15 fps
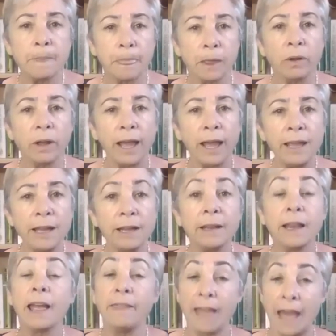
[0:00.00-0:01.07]
okay?
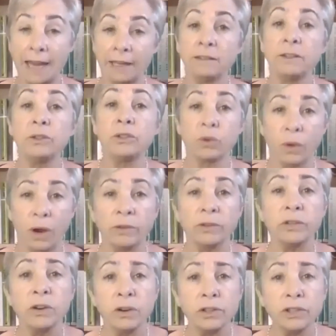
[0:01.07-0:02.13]
And that includes a ground
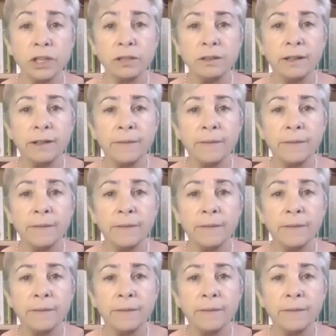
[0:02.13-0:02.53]
incursion.